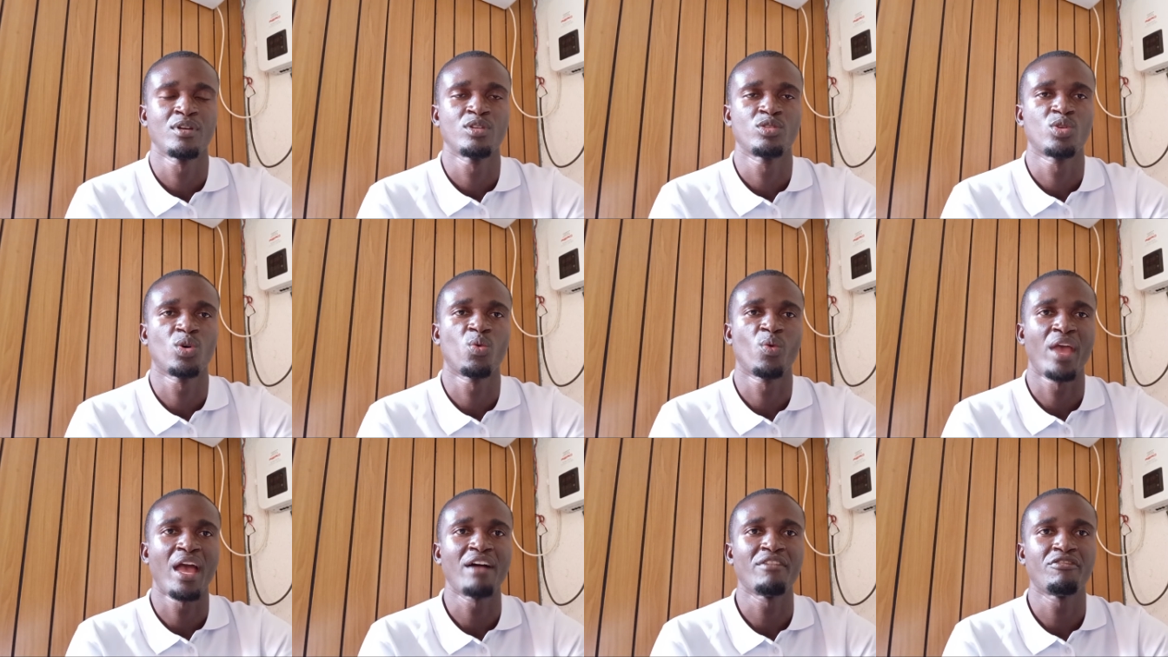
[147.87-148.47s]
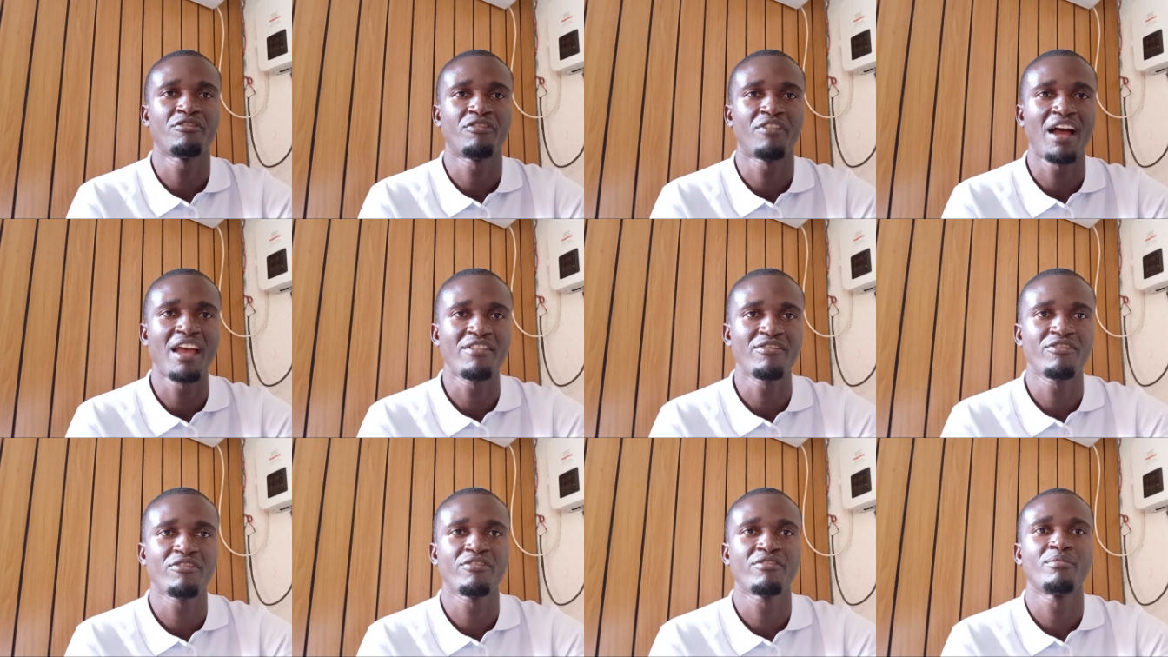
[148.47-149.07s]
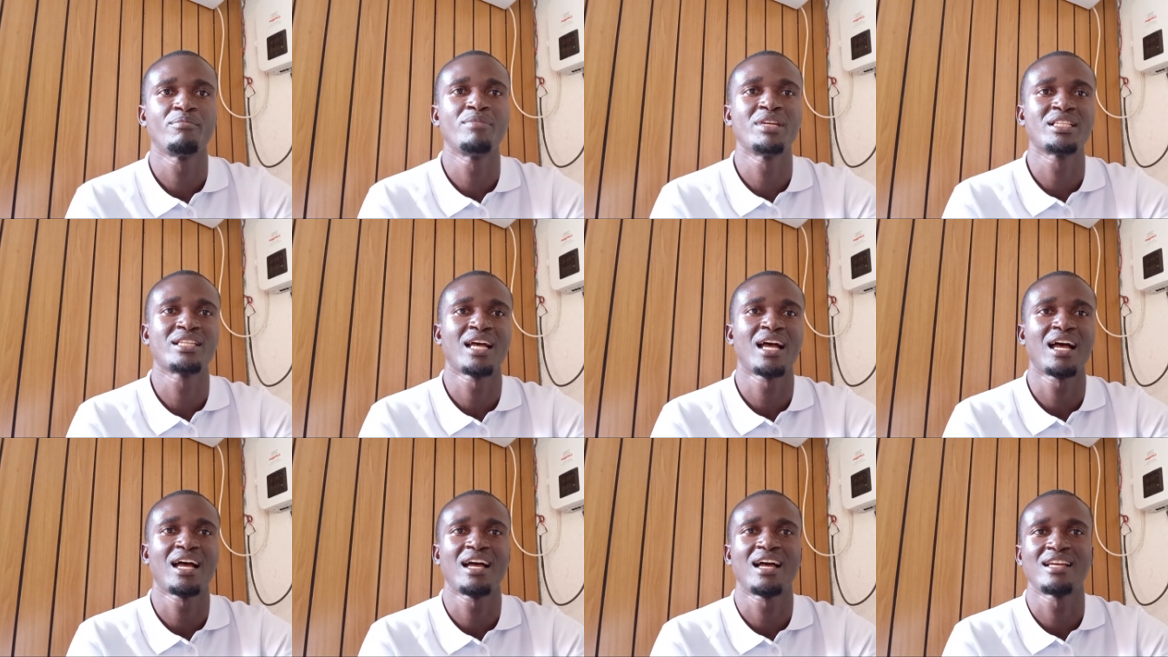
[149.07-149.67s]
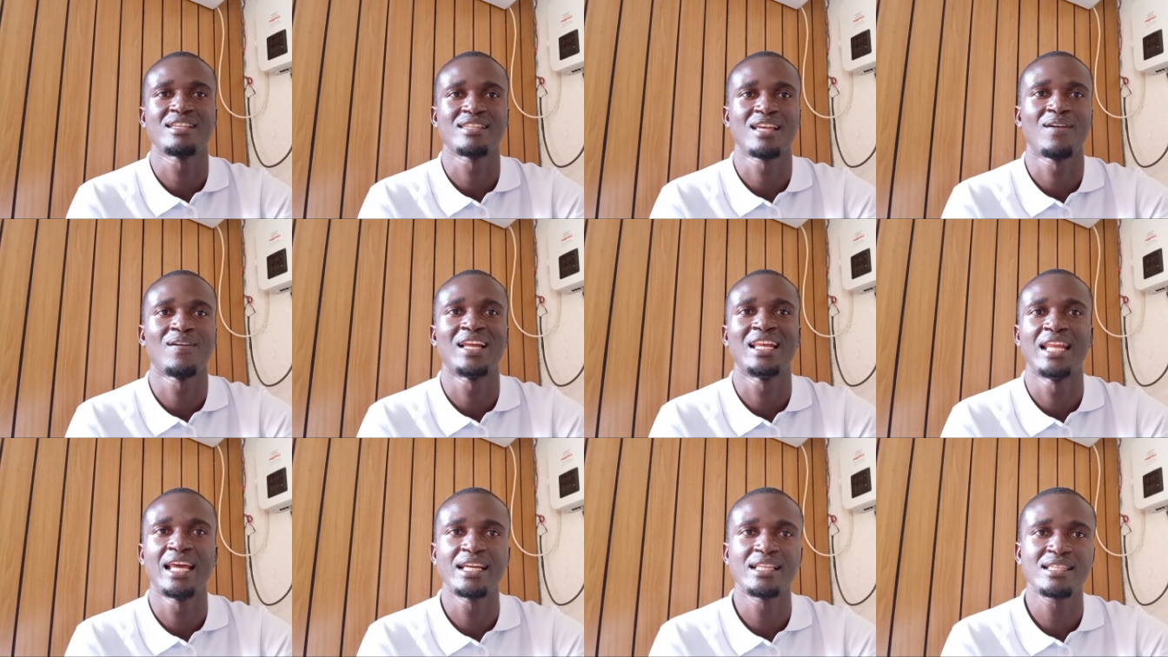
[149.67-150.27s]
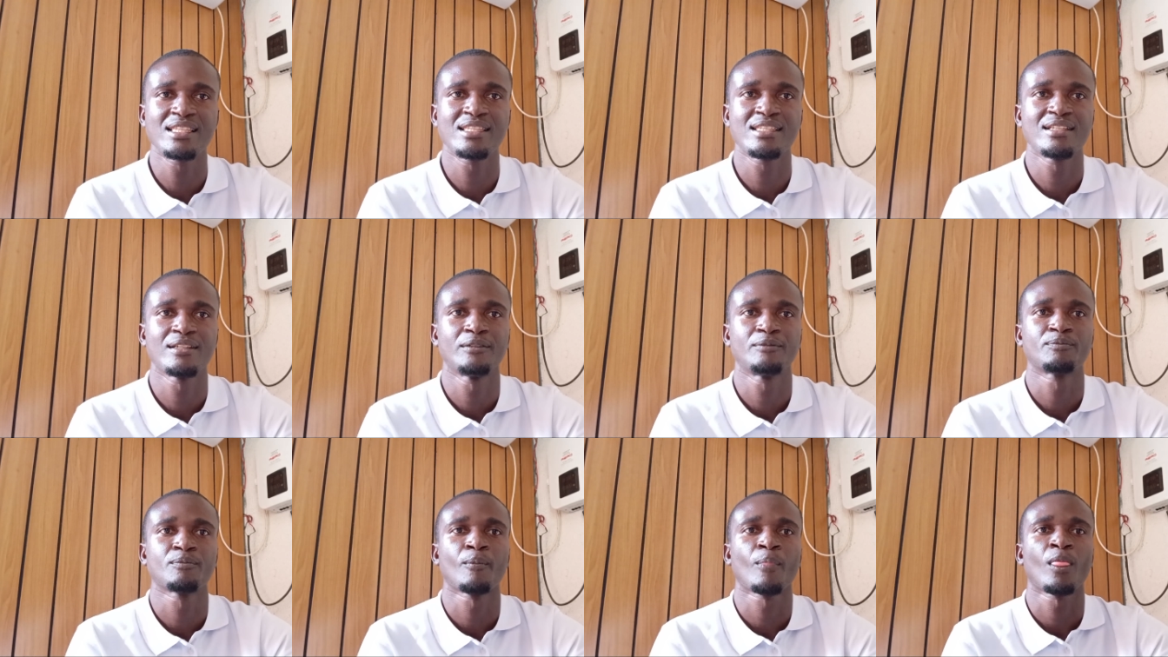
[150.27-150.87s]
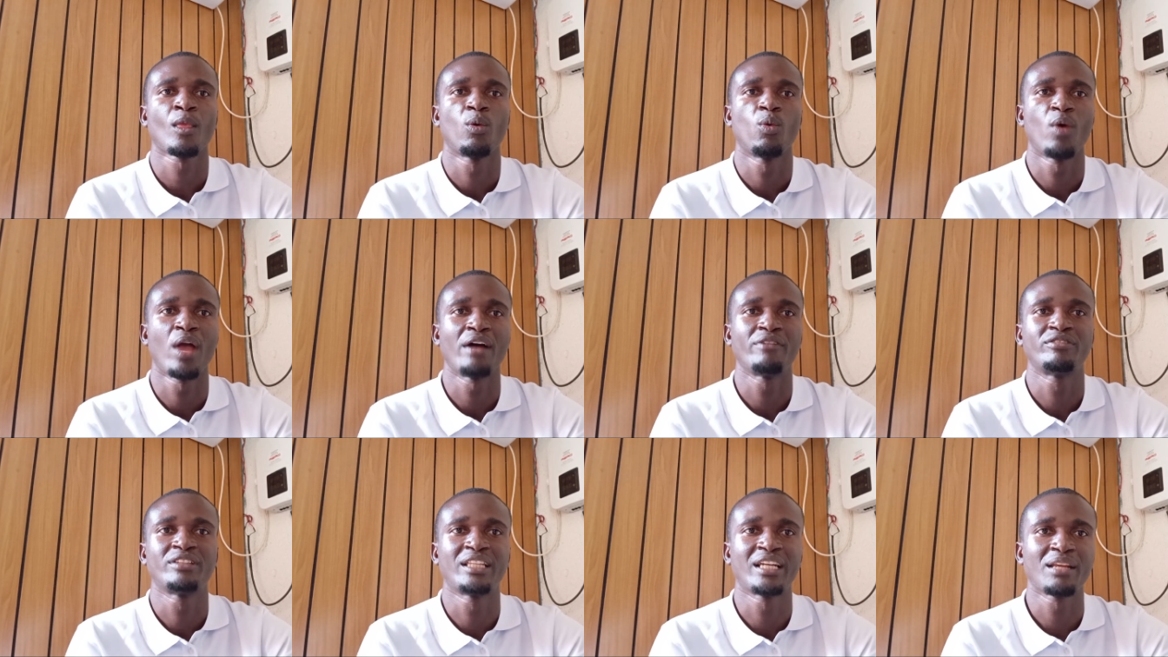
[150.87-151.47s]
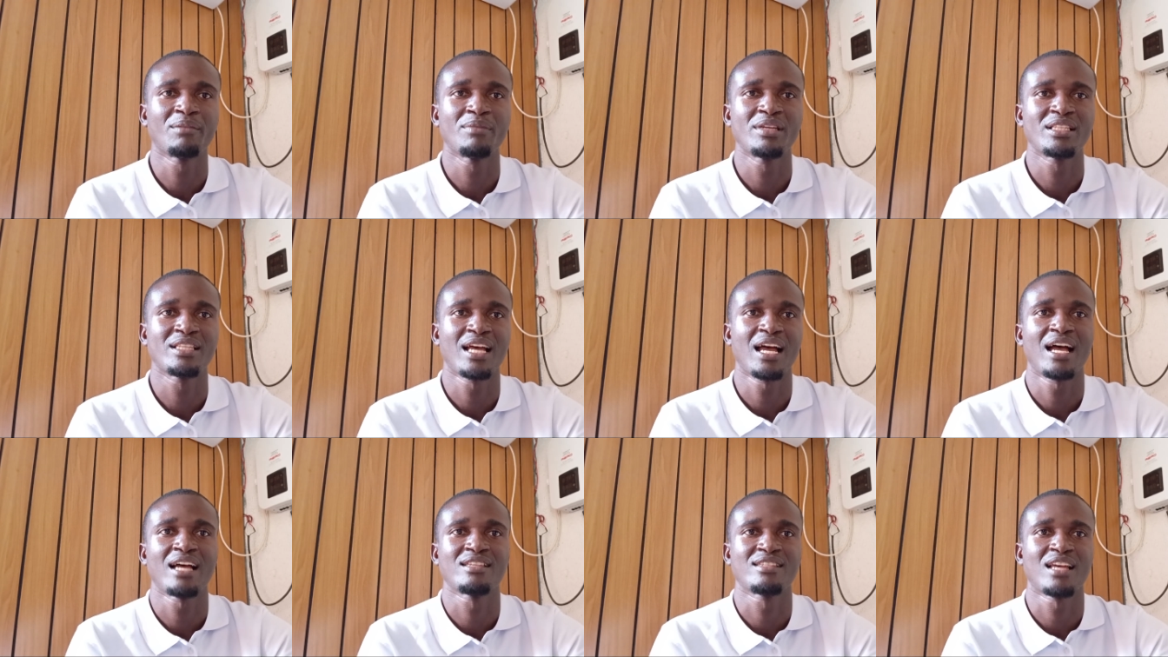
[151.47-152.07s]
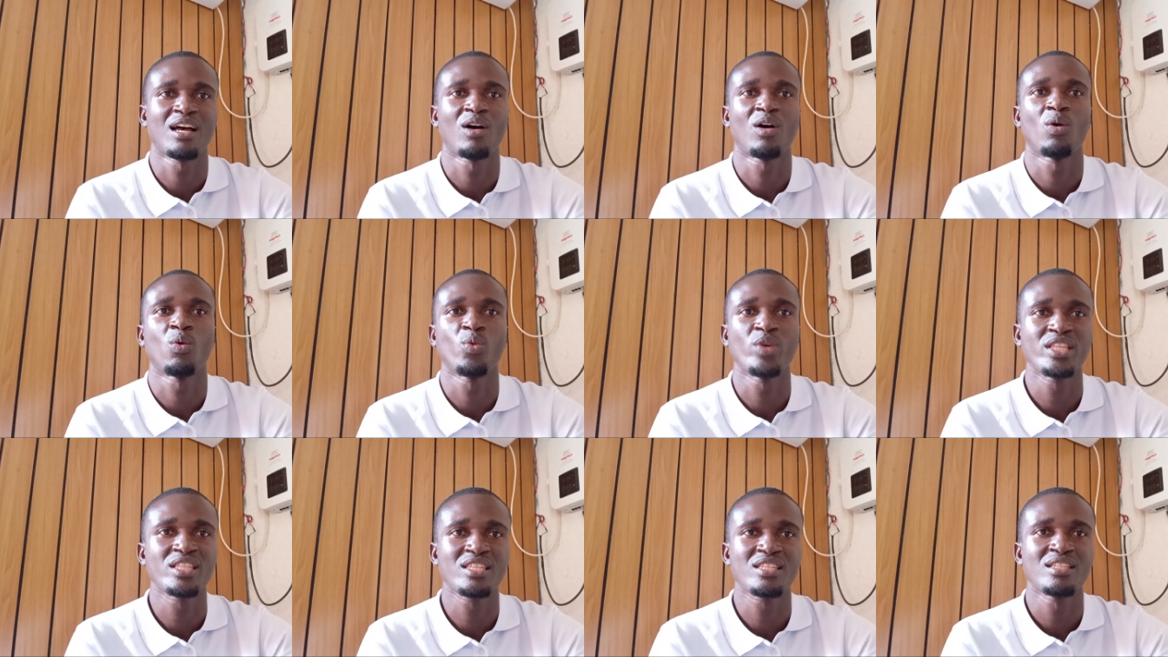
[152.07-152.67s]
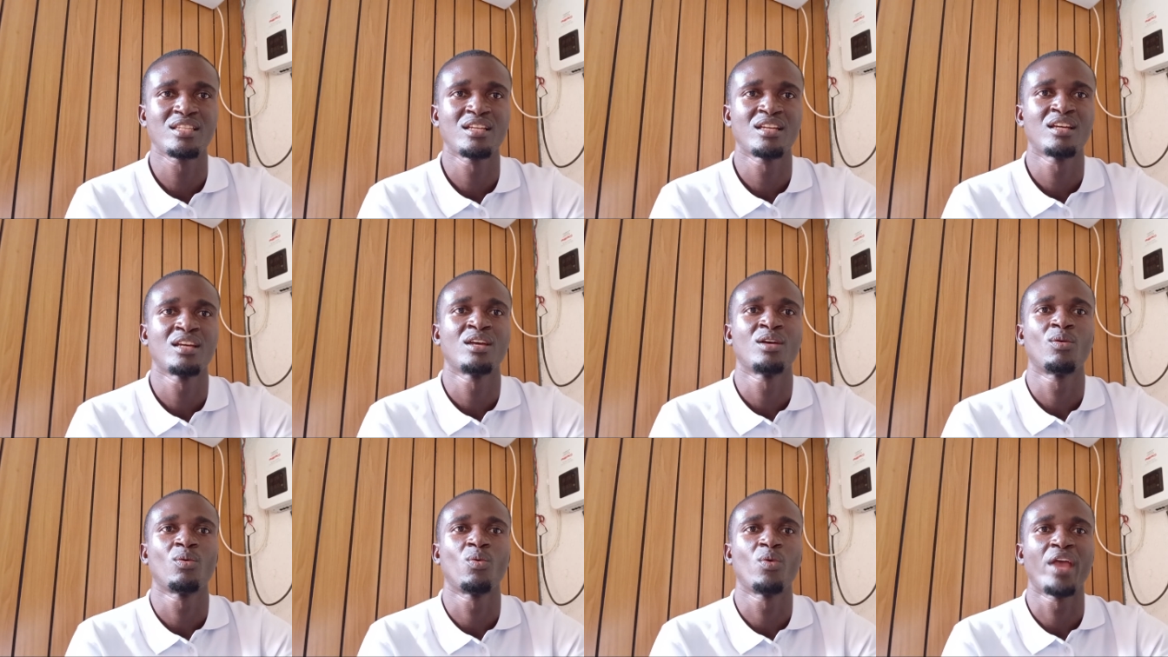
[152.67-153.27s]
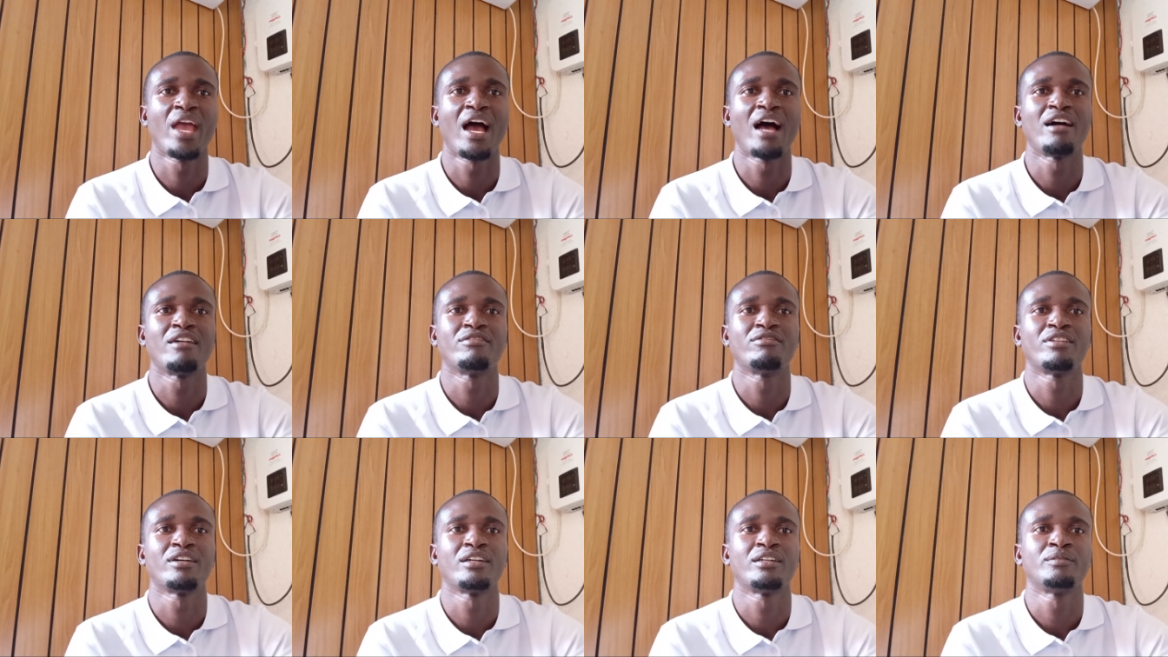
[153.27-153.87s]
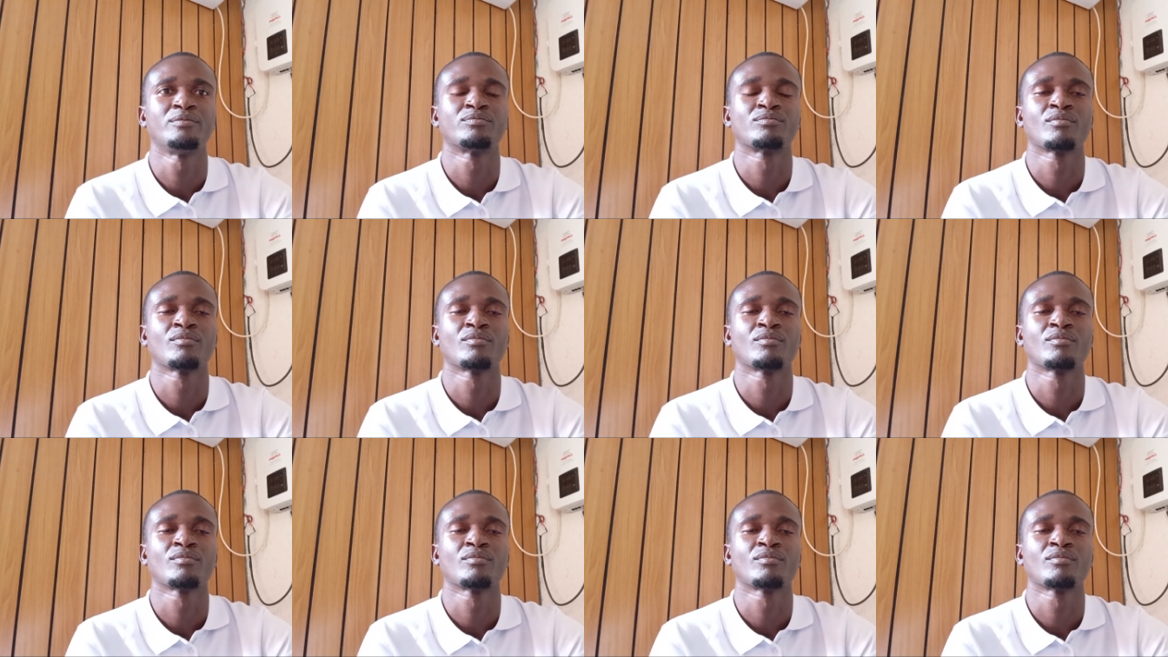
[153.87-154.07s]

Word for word: So we have 5 meter as our length, we have 3 meter as our width, we have